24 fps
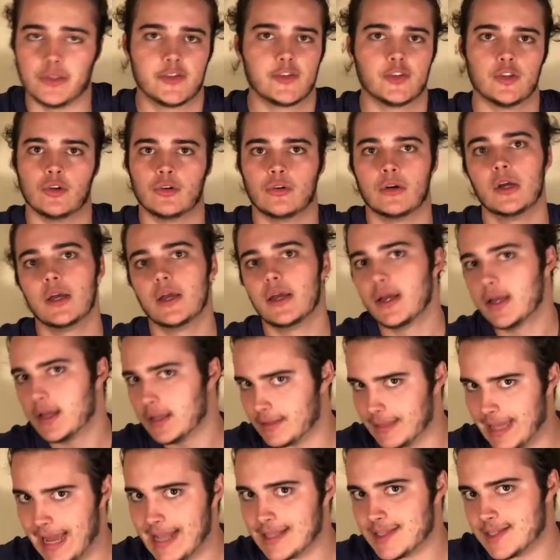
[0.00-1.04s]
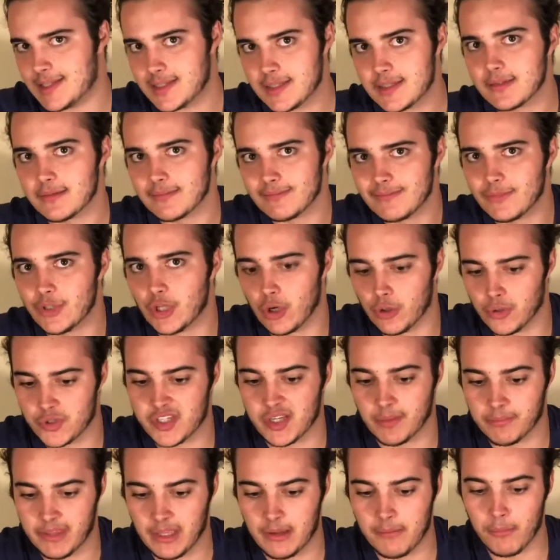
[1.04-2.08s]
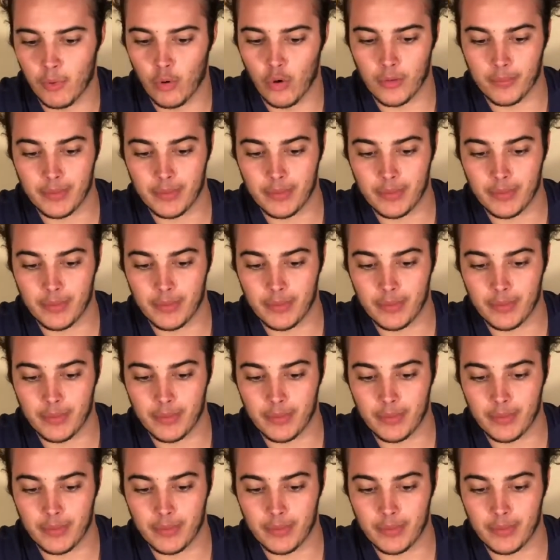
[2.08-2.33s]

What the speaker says: So that's, something more.